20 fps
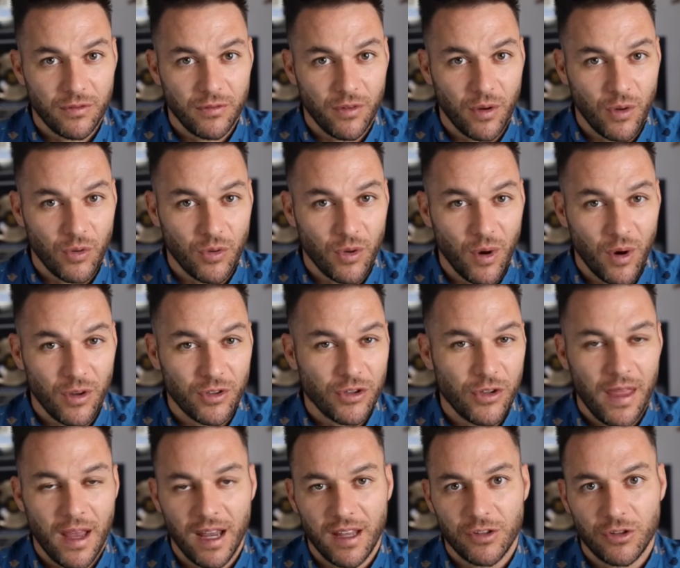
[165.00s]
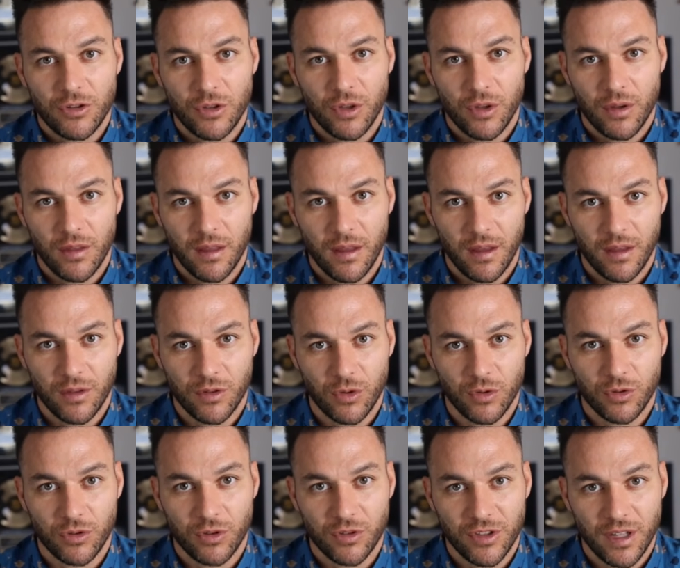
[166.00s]
Flow launched last year,
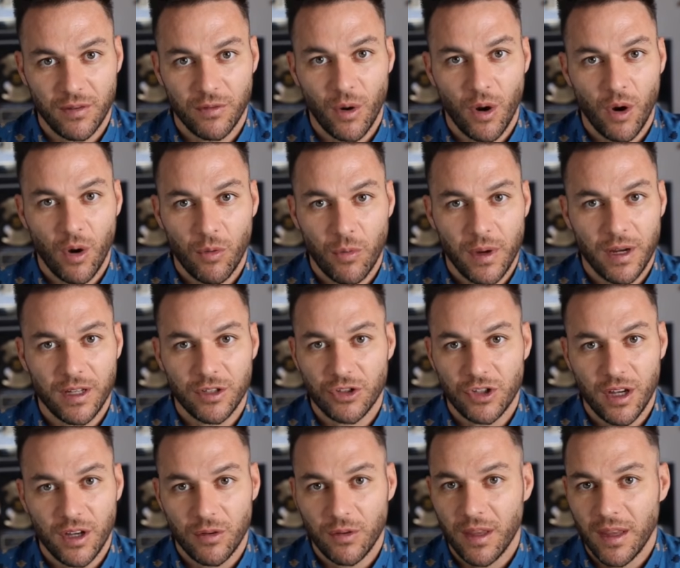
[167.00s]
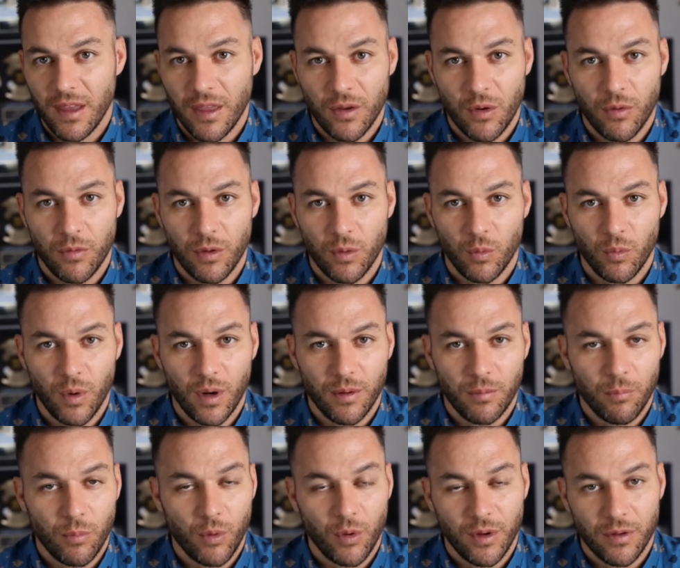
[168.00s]
users have already generated over
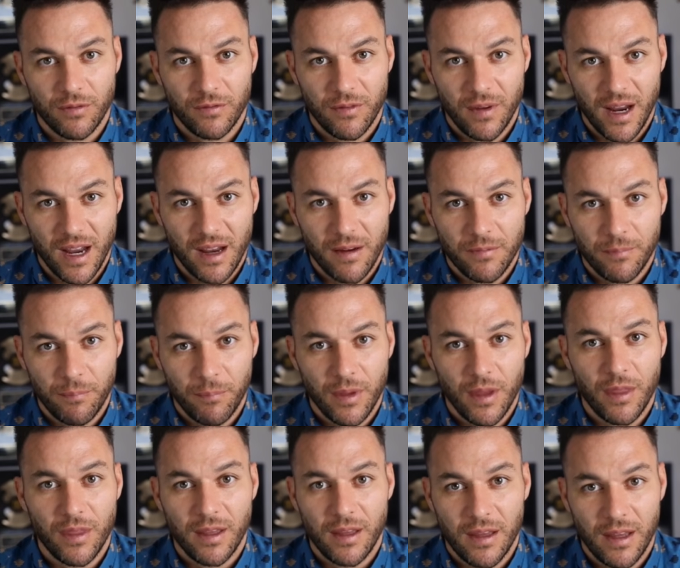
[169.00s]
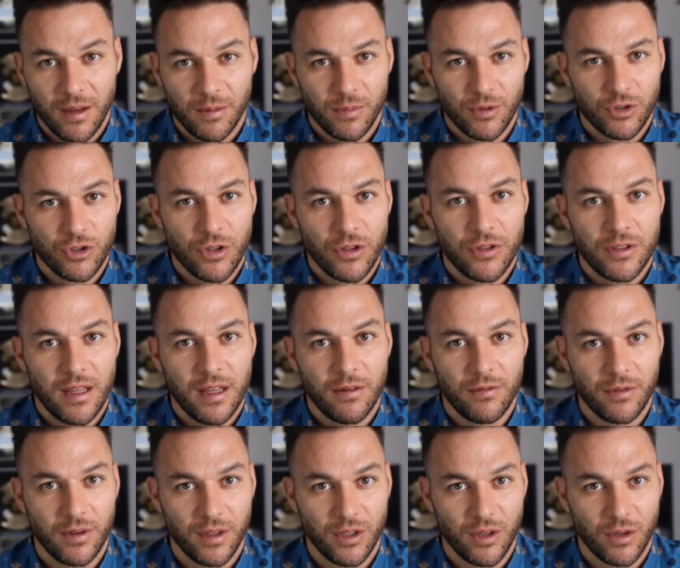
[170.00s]
1.5 billion images
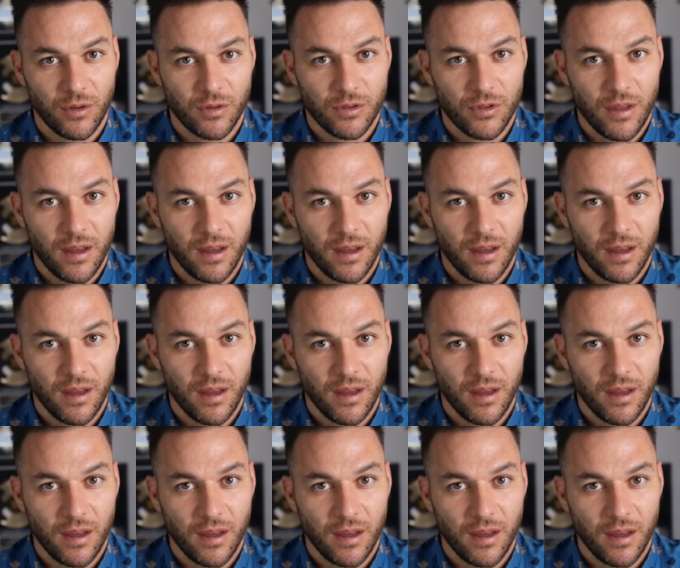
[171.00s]
and videos.